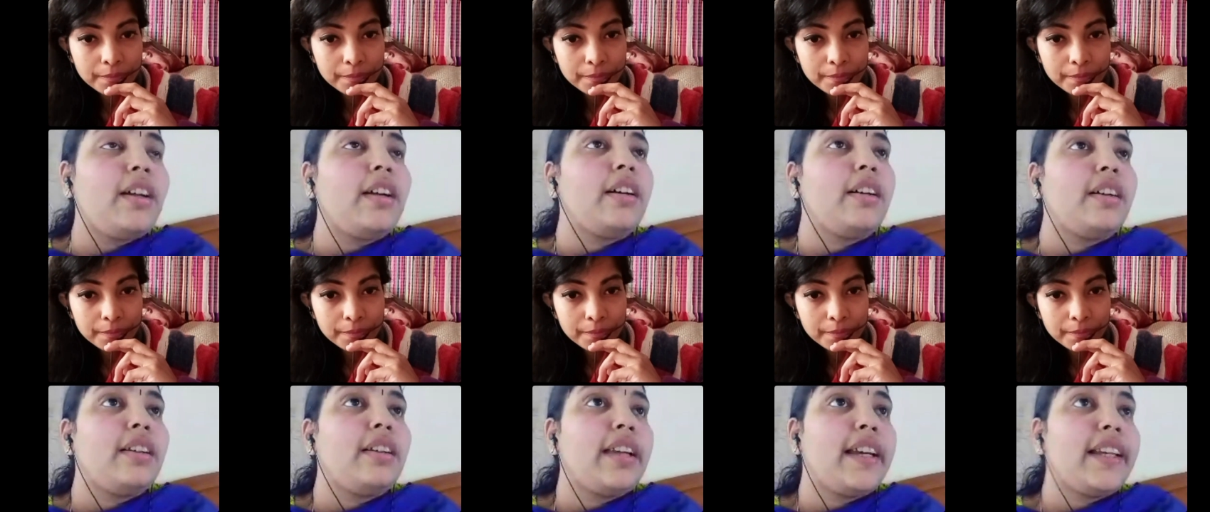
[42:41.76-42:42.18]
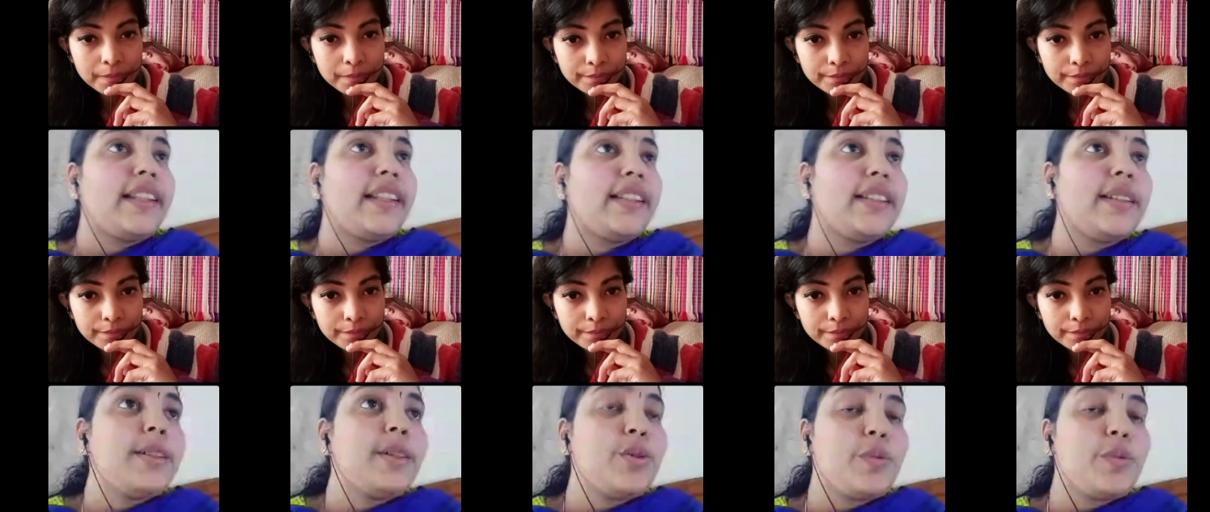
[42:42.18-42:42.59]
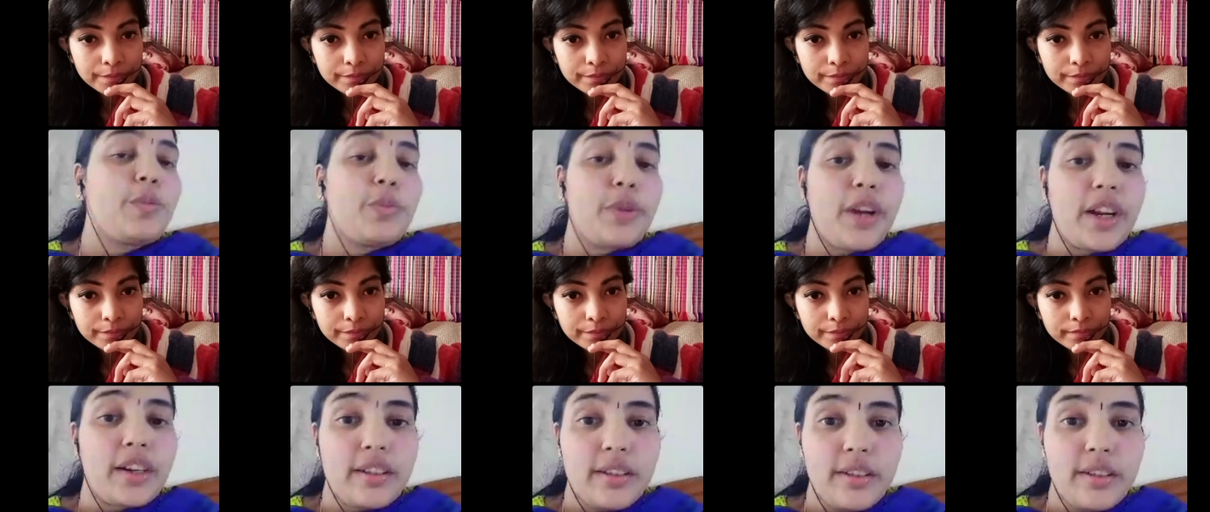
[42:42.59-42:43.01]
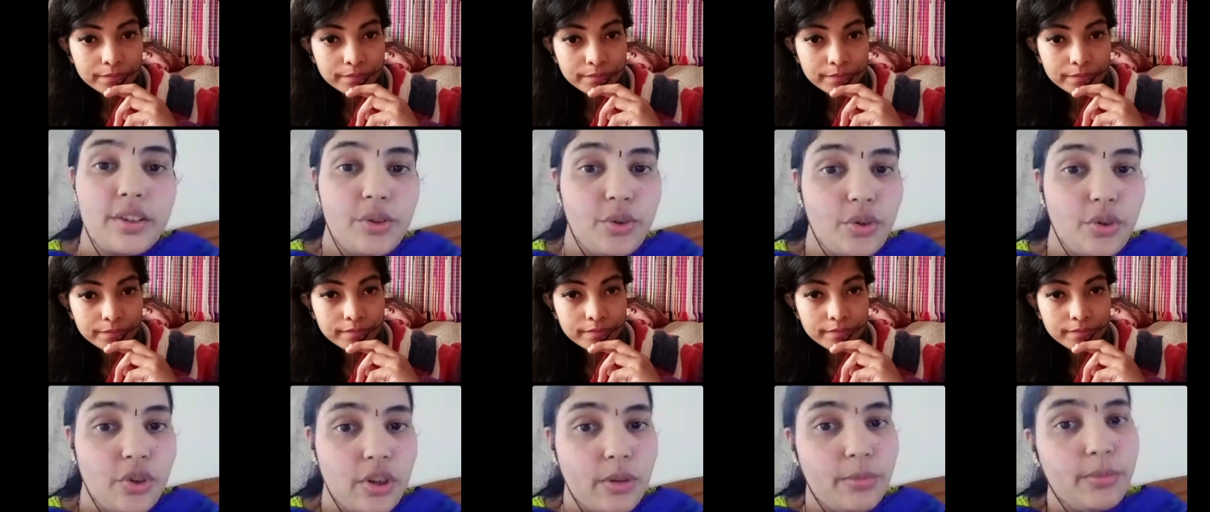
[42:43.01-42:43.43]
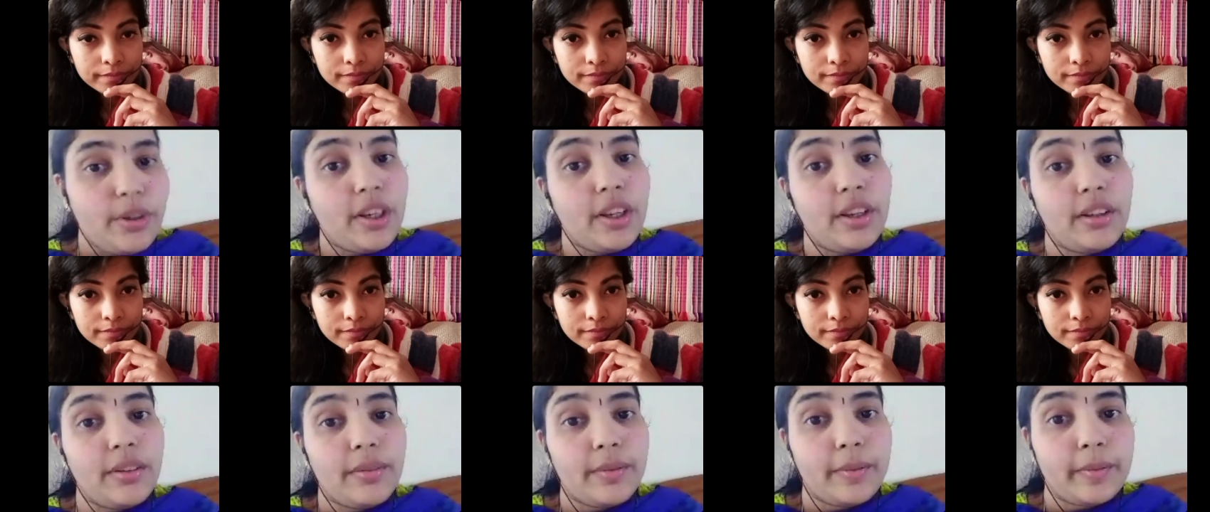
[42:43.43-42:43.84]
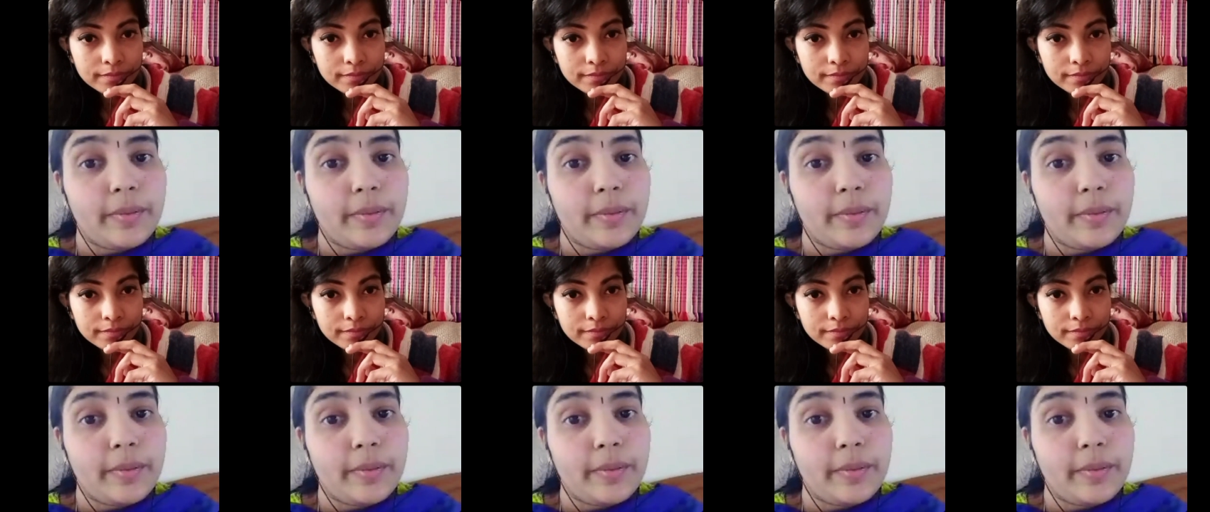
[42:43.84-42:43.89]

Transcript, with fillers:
Speaker 1: license to practice in Germany.